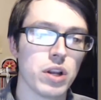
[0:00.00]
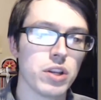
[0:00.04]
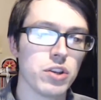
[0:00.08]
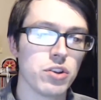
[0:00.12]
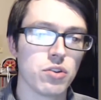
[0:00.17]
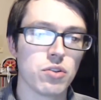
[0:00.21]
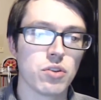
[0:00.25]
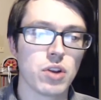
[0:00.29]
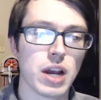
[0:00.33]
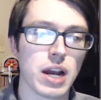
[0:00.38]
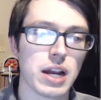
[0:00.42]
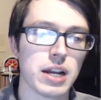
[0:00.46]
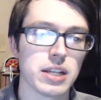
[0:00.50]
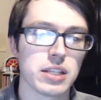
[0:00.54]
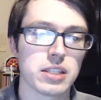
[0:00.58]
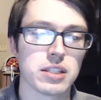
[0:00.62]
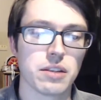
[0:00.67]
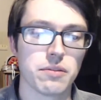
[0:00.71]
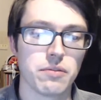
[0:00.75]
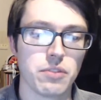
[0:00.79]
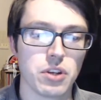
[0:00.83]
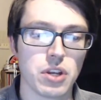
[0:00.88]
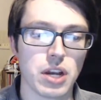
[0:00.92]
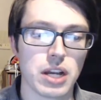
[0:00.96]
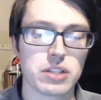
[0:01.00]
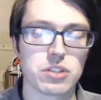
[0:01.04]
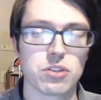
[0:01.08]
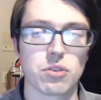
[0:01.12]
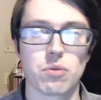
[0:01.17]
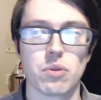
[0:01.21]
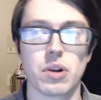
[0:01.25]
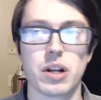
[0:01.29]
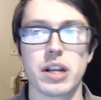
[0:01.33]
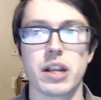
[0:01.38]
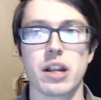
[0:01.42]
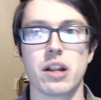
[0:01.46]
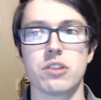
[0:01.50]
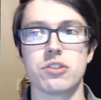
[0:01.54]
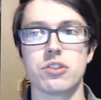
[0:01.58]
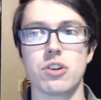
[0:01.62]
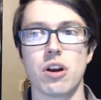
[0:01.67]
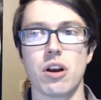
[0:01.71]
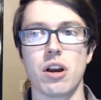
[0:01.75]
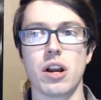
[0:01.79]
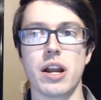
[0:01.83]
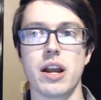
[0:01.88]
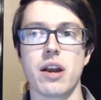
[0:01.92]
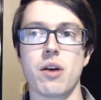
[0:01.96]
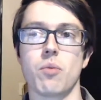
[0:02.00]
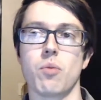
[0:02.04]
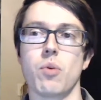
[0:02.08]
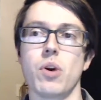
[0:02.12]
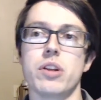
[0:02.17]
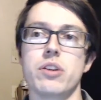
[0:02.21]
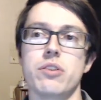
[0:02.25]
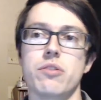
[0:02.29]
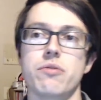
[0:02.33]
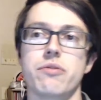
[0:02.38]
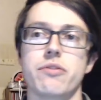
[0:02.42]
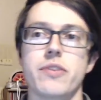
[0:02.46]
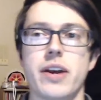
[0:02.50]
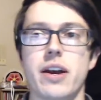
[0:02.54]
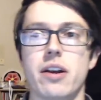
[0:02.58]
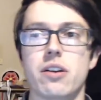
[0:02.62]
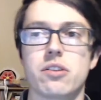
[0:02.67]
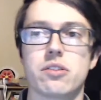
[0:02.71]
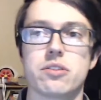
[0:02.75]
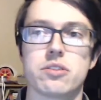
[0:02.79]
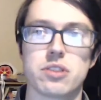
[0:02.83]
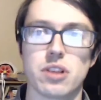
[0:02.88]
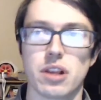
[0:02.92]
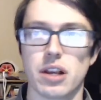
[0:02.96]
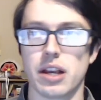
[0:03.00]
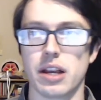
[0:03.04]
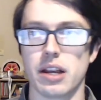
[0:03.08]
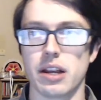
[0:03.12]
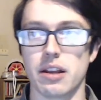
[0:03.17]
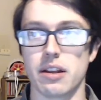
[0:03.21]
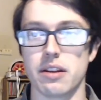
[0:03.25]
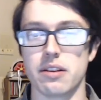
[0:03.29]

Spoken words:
if you guys are running Altaria, what you found as